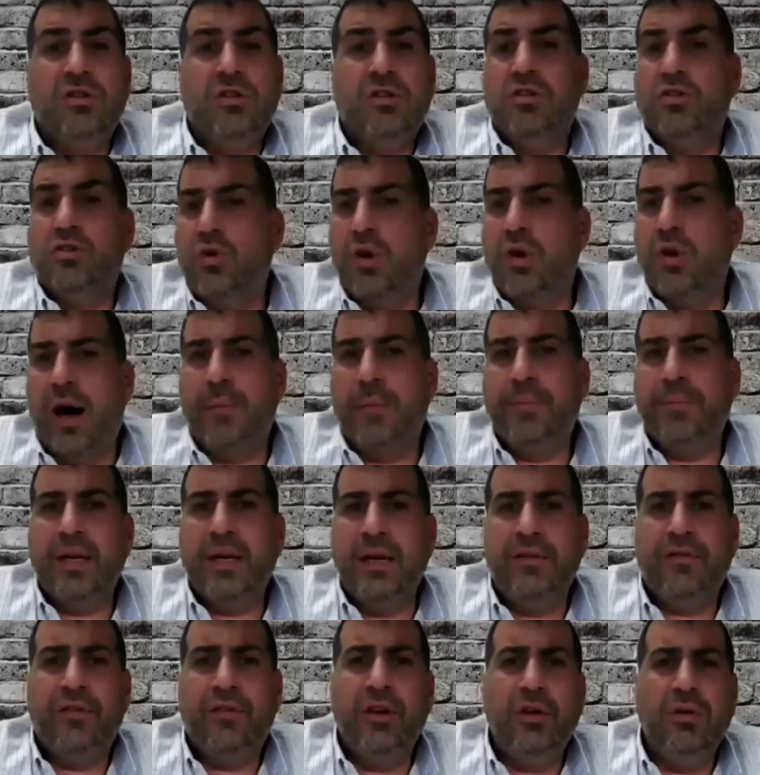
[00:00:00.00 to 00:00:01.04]
it too
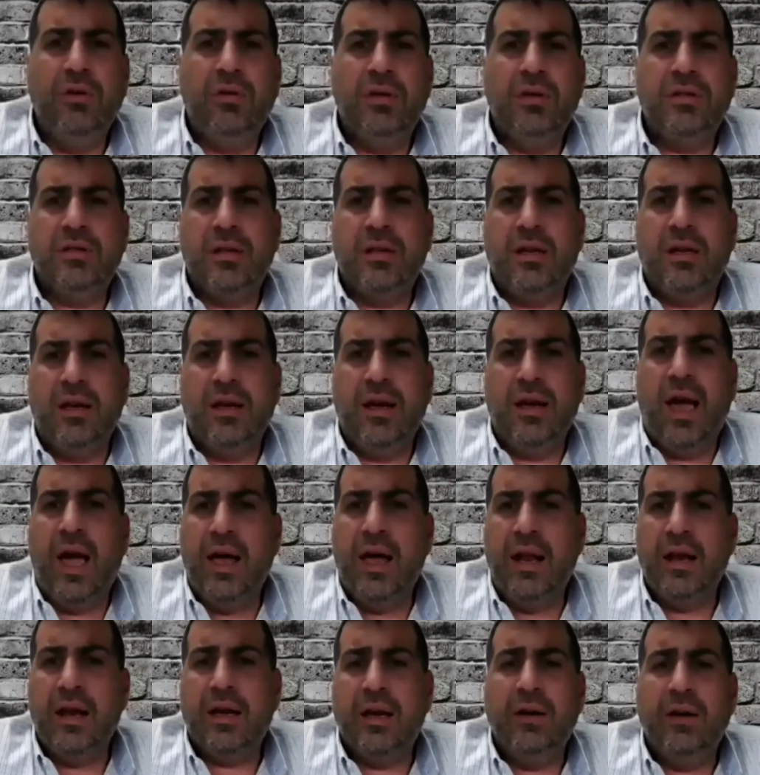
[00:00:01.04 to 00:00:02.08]
complicated for you? Or is it a
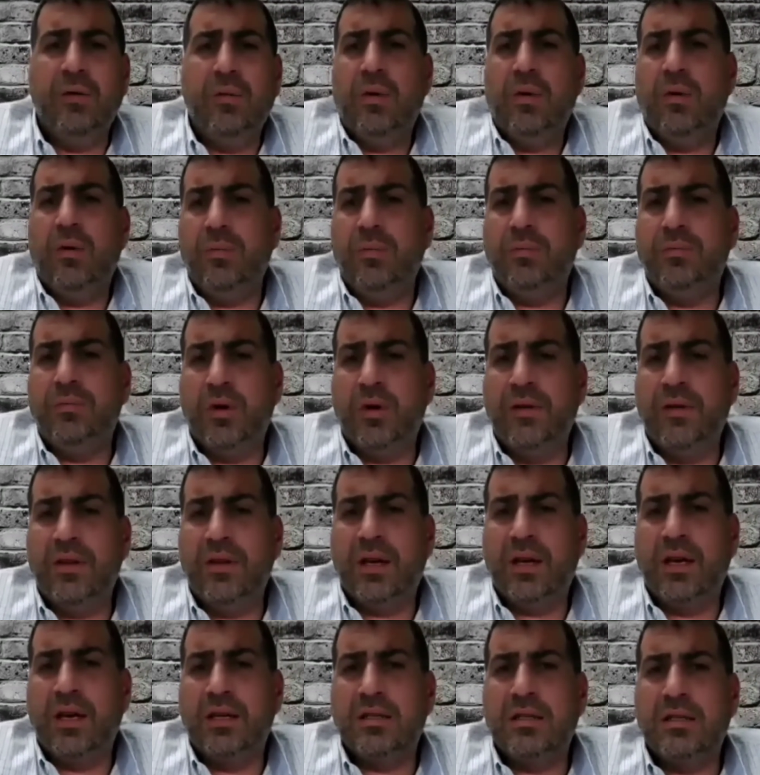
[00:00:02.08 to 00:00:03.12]
headache? Or whatever the
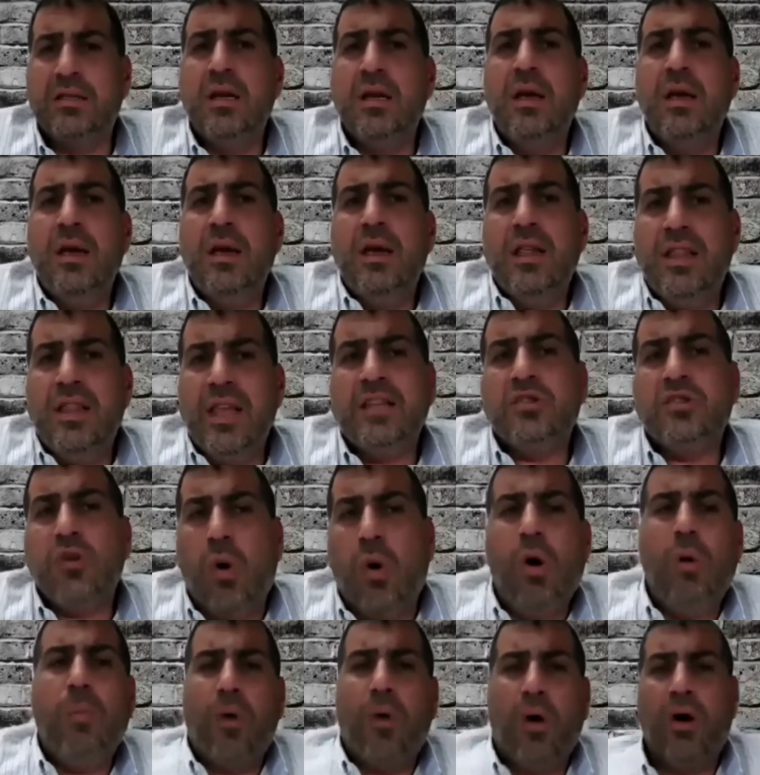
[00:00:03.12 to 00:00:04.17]
case is. That's
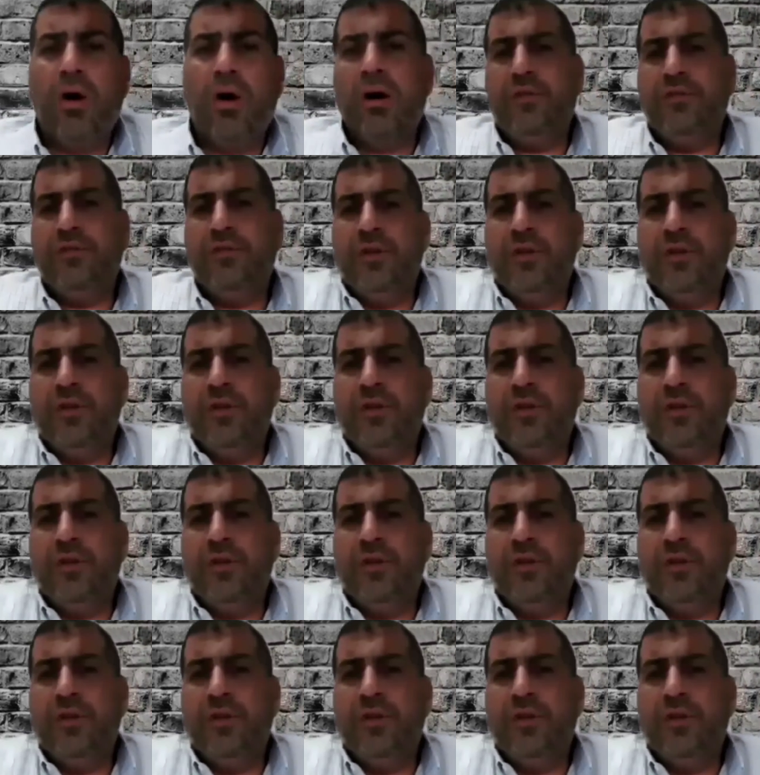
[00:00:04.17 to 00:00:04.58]
all part of